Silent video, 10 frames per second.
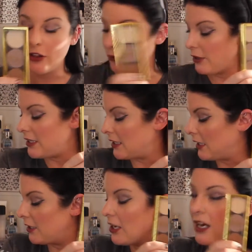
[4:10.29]
The
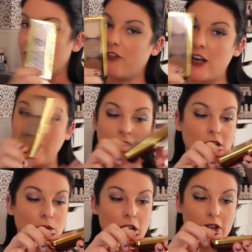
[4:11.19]
reason I find these
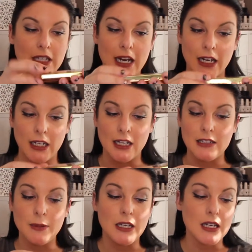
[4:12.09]
so irritating
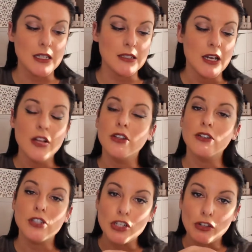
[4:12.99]
is because they're
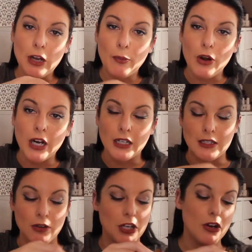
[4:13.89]
such a great product
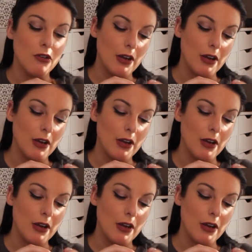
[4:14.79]
and you know,